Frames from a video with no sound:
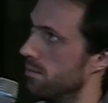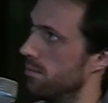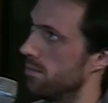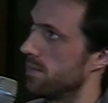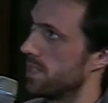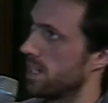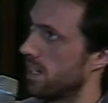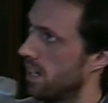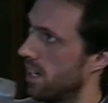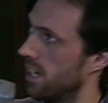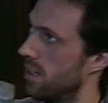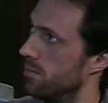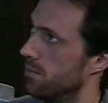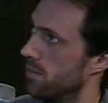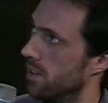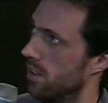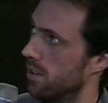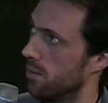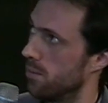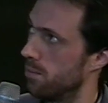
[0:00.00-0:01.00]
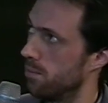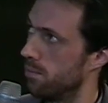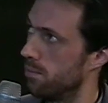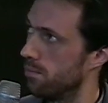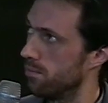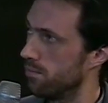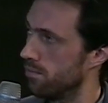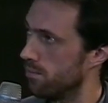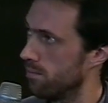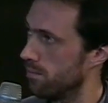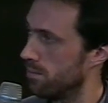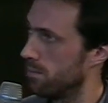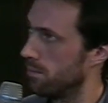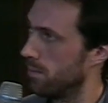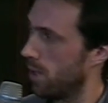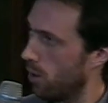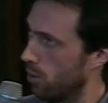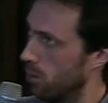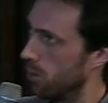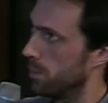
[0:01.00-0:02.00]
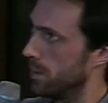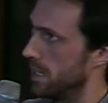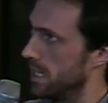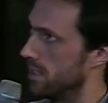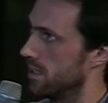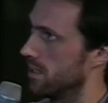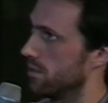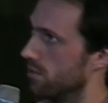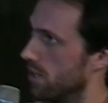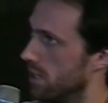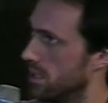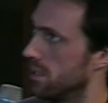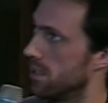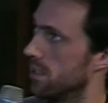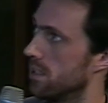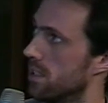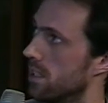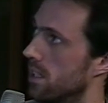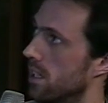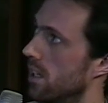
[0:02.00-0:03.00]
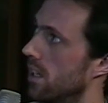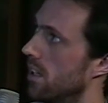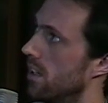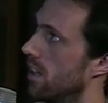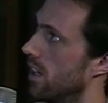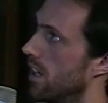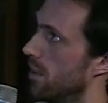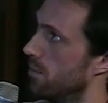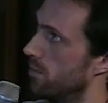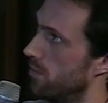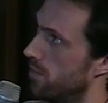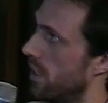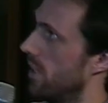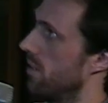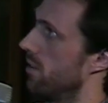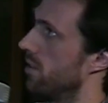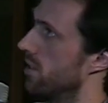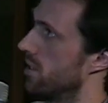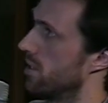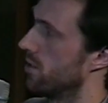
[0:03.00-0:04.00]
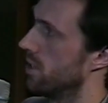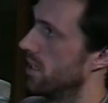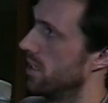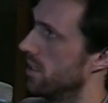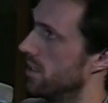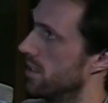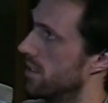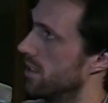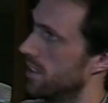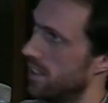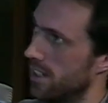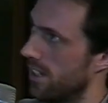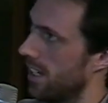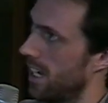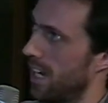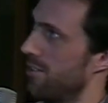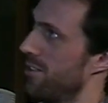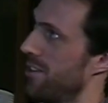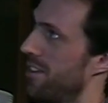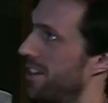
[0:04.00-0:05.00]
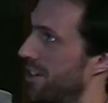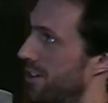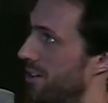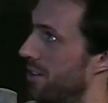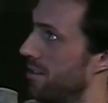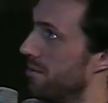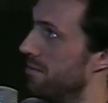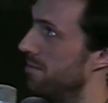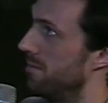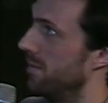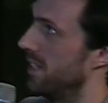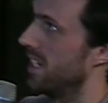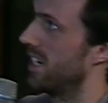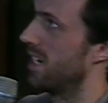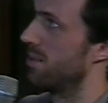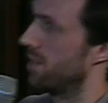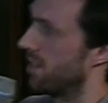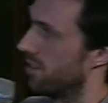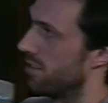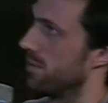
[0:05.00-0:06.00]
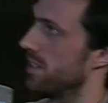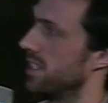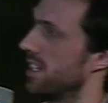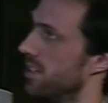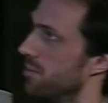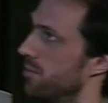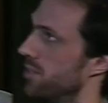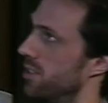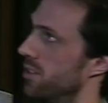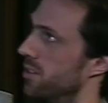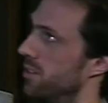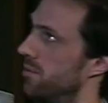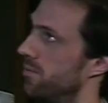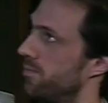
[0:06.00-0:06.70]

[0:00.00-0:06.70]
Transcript: time that the whole piece runs, 5 of the screens have nothing on them, apart from a time code.